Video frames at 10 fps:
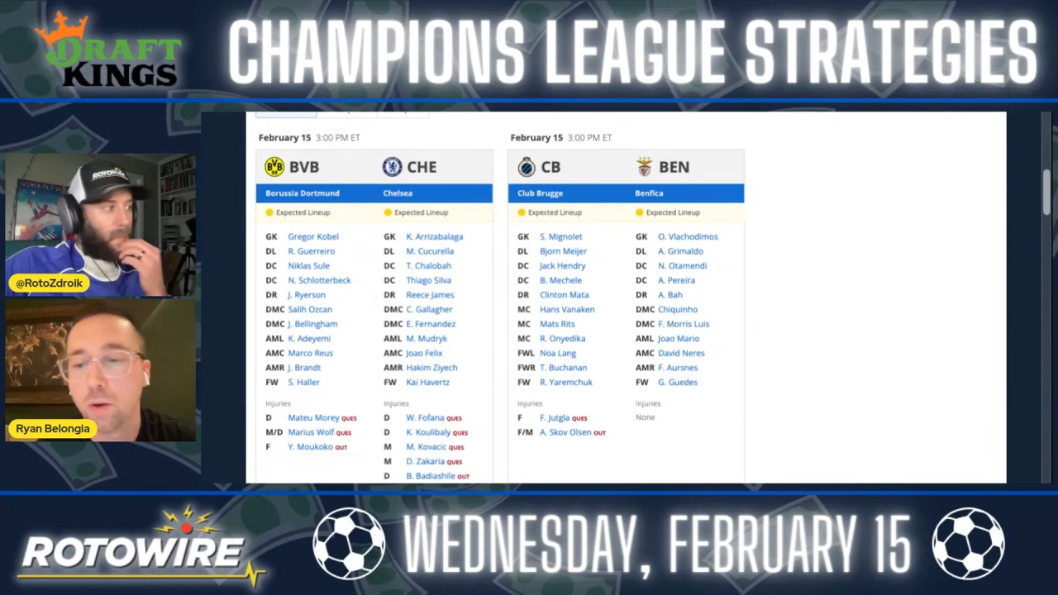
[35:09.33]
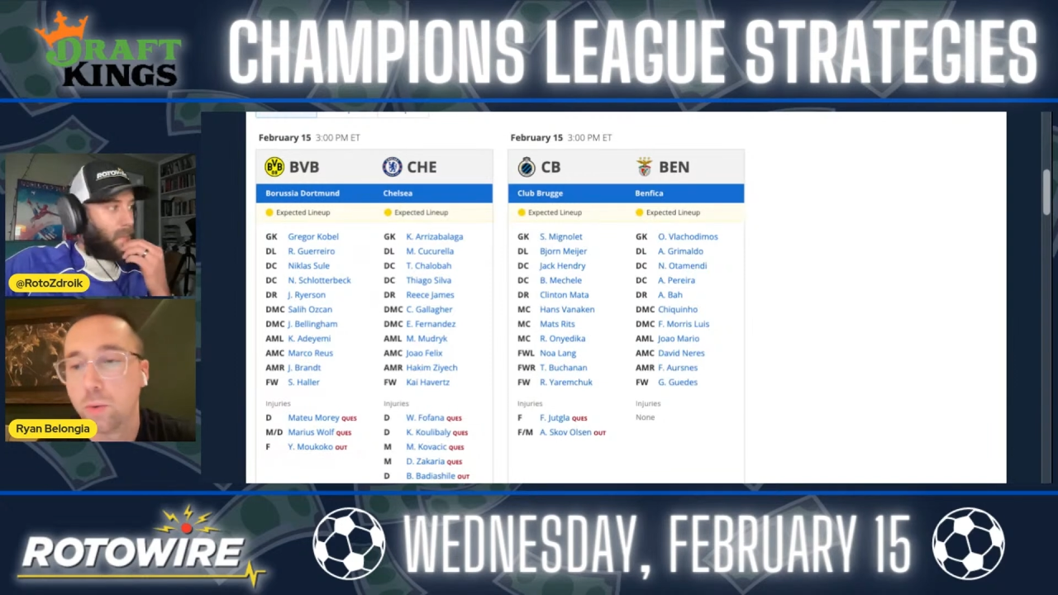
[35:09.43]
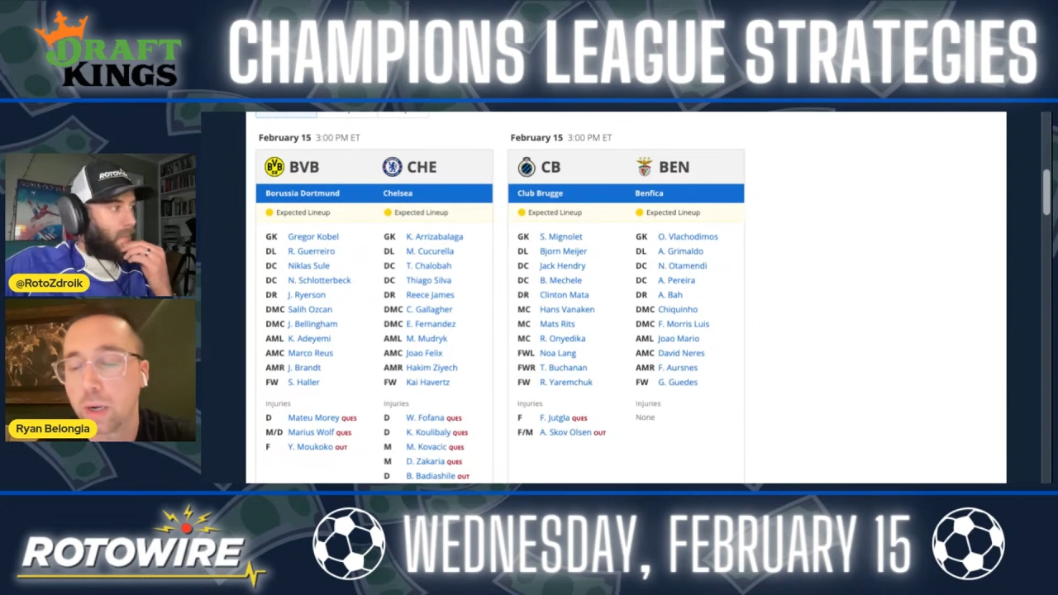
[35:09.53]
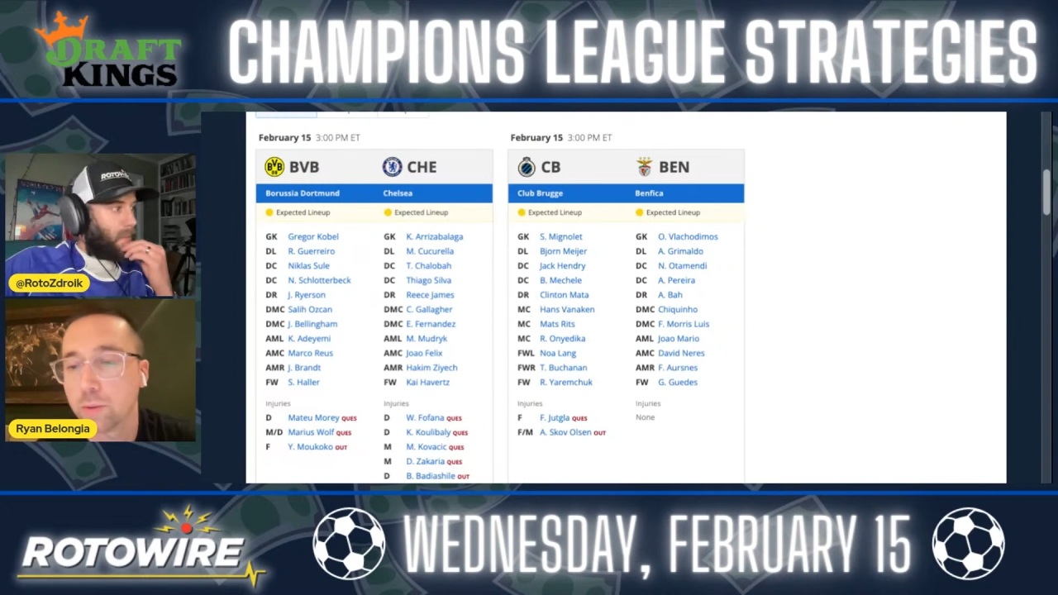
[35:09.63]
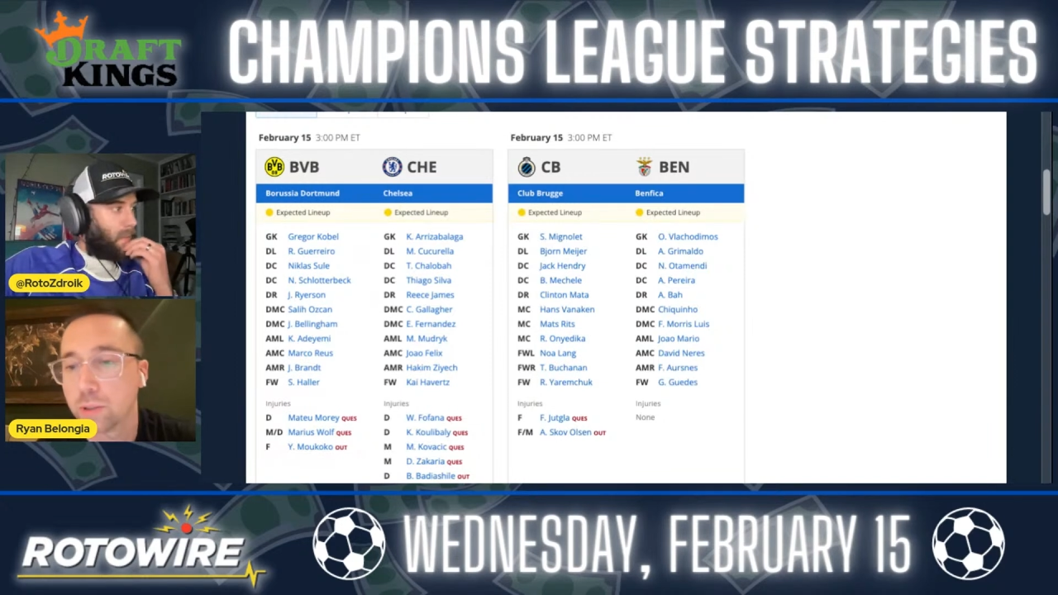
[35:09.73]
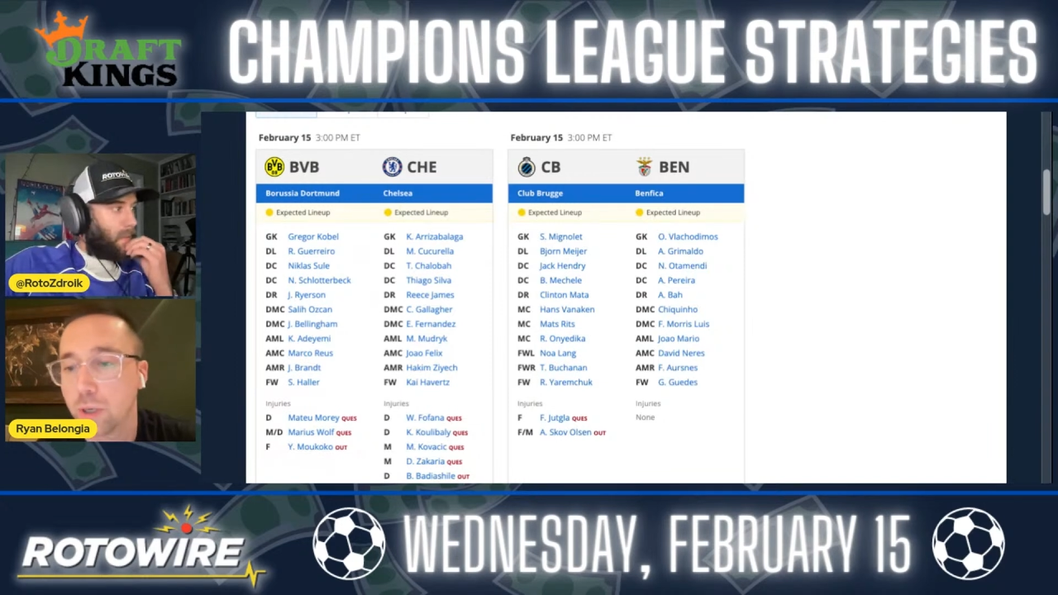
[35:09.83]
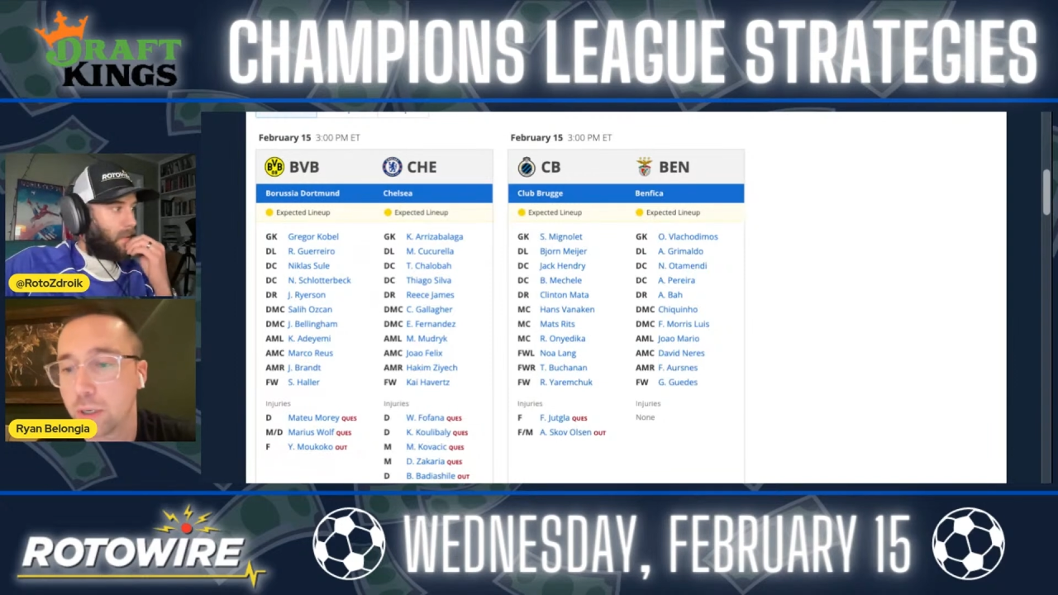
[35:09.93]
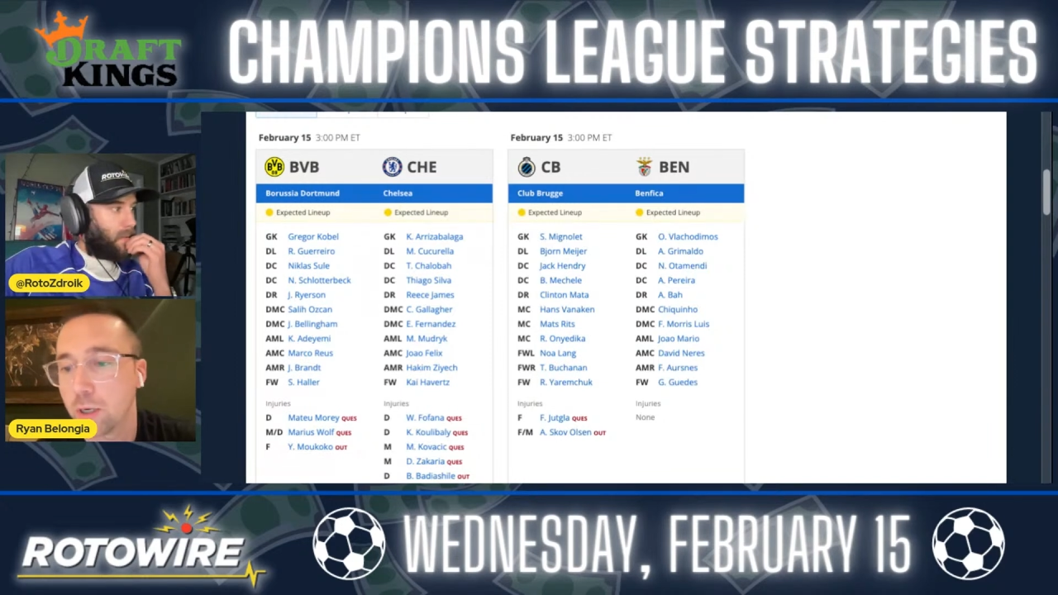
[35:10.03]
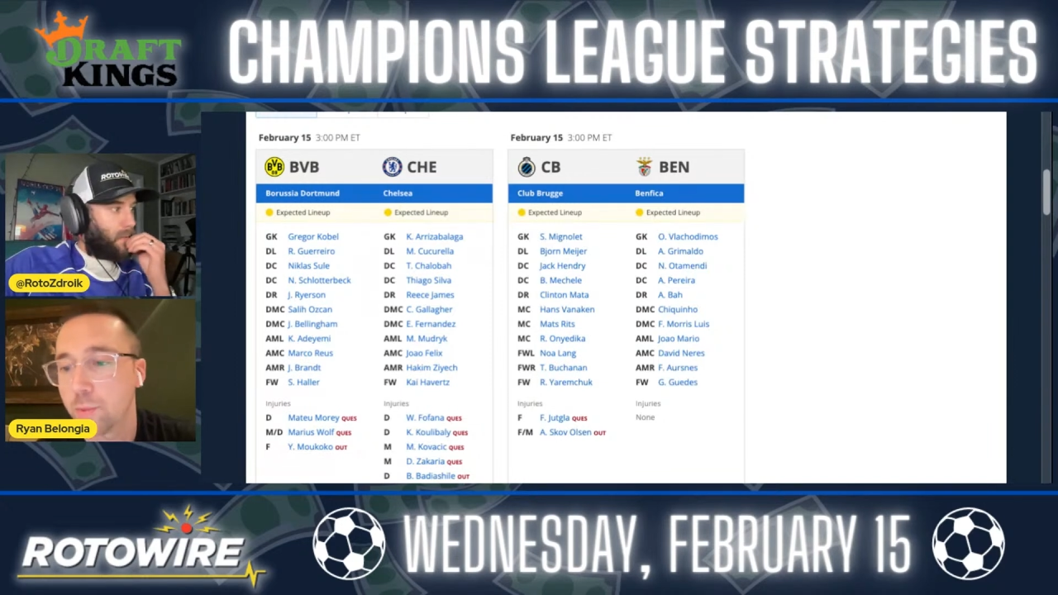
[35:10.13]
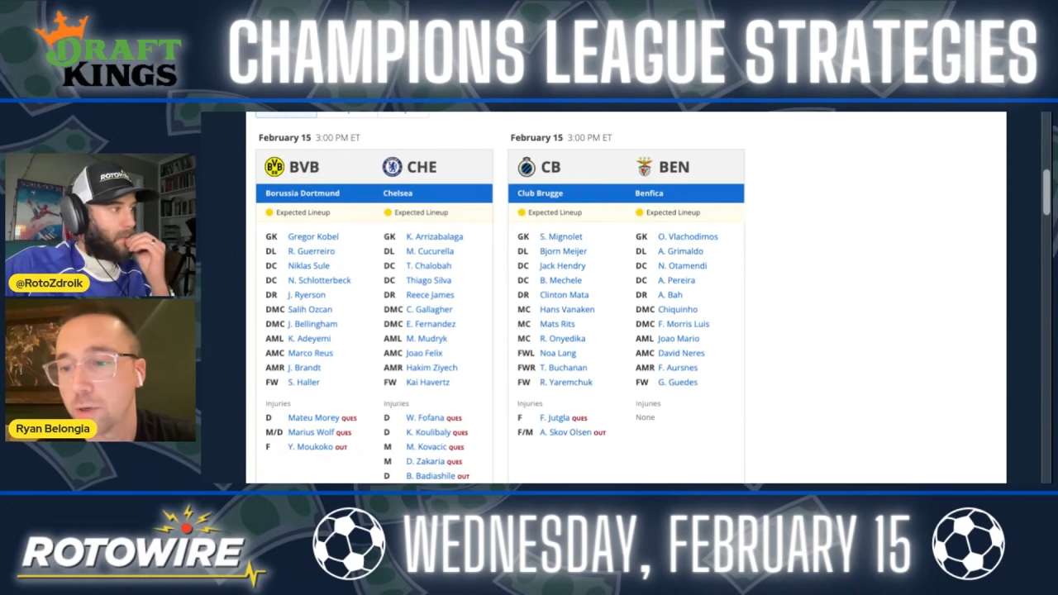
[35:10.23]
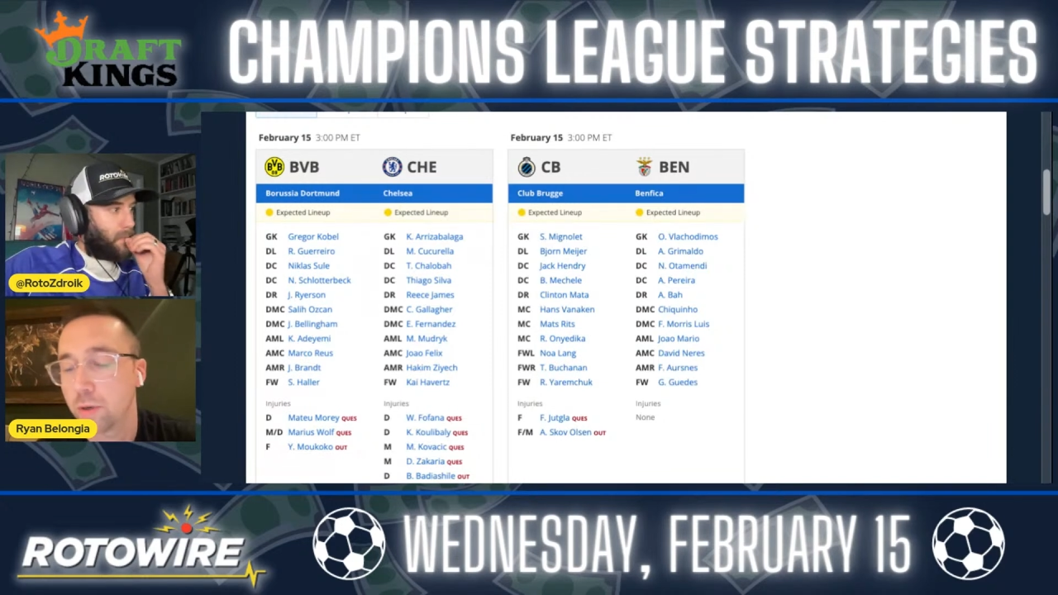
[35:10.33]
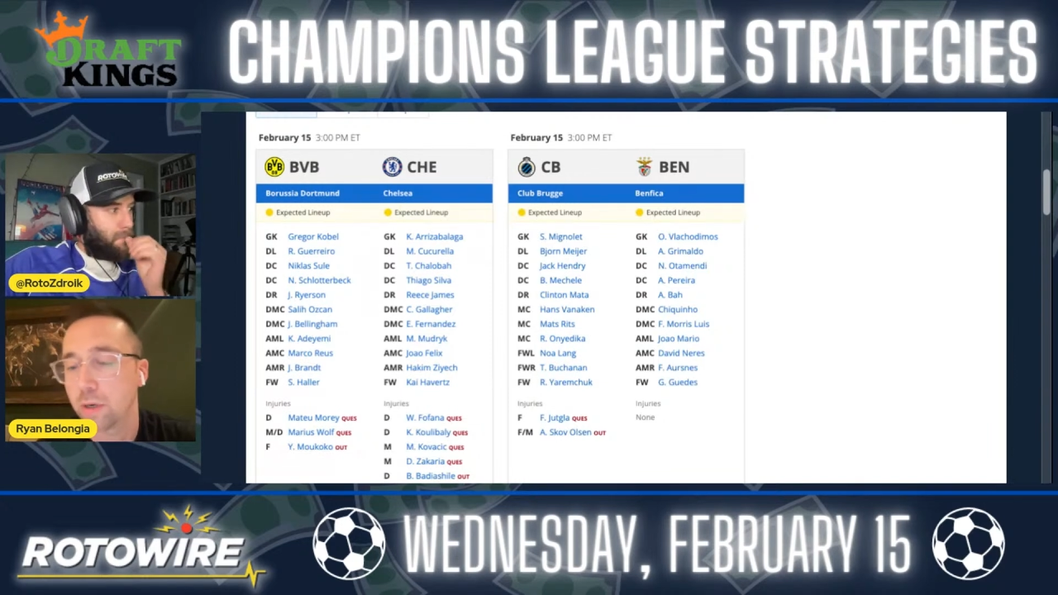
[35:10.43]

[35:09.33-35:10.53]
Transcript: When I was talking about